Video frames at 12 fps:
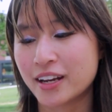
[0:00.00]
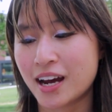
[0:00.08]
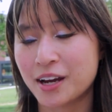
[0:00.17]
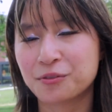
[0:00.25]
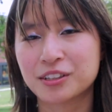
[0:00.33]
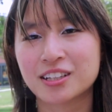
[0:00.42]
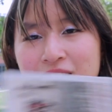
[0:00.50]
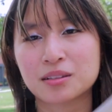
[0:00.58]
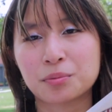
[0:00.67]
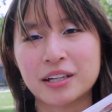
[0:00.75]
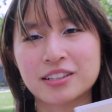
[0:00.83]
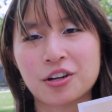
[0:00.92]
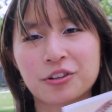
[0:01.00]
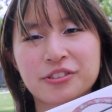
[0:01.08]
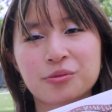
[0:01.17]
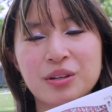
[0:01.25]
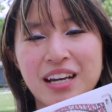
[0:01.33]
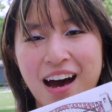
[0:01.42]
and I went to this place called
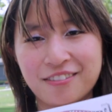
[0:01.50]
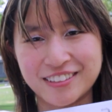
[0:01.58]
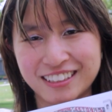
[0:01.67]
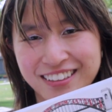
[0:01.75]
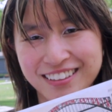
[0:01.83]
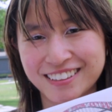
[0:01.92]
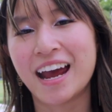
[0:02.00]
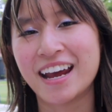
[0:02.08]
Sweet Afton's,